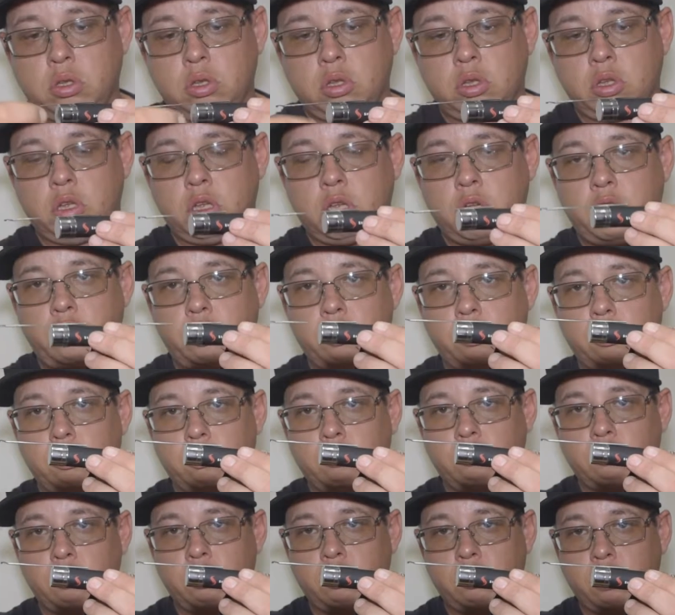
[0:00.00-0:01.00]
and you
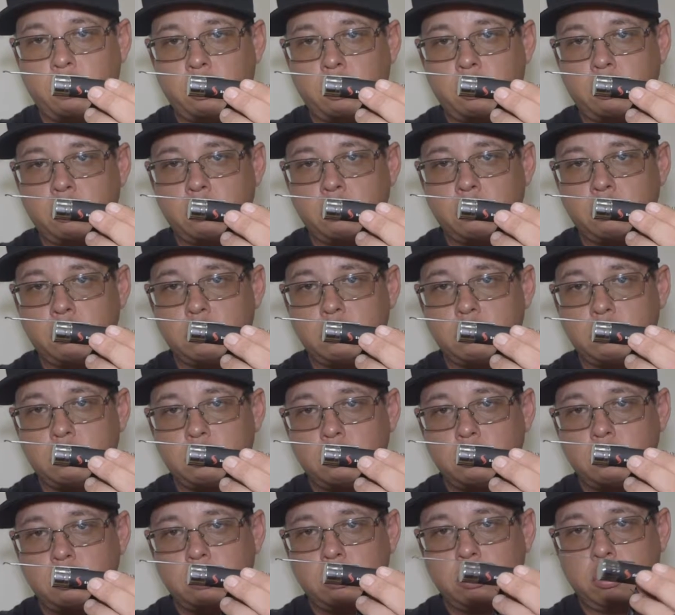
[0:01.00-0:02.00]
can sit there
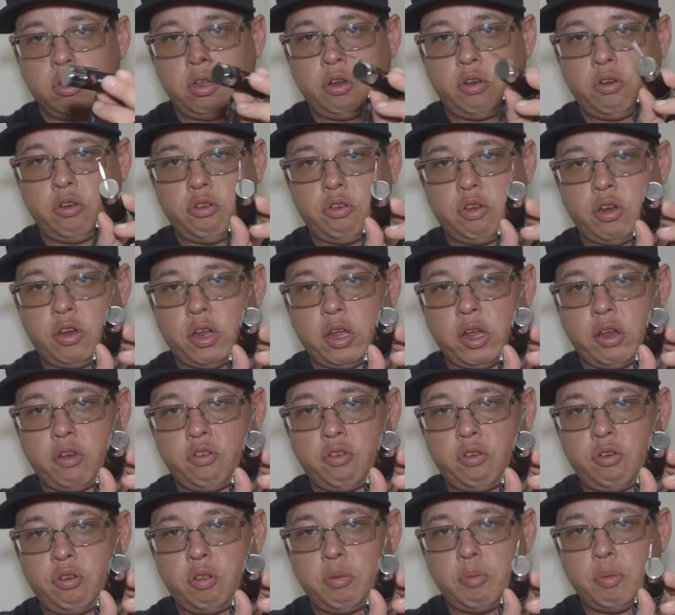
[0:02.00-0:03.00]
and just
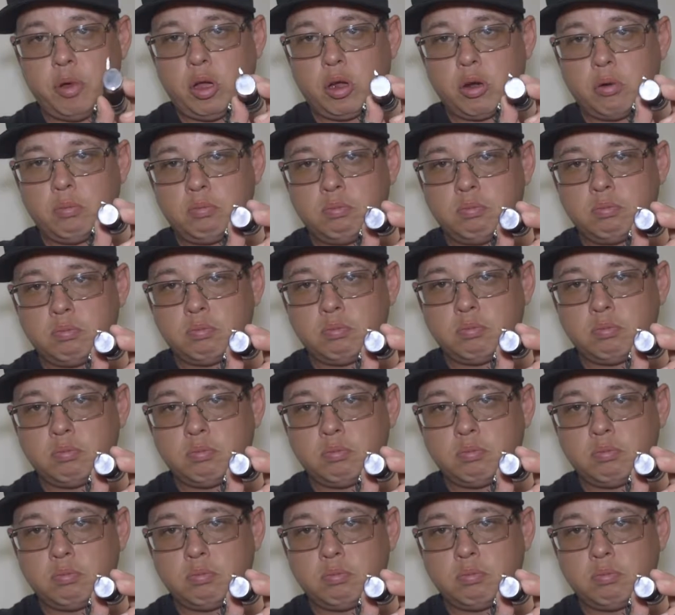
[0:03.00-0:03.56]
attach it to the bottom.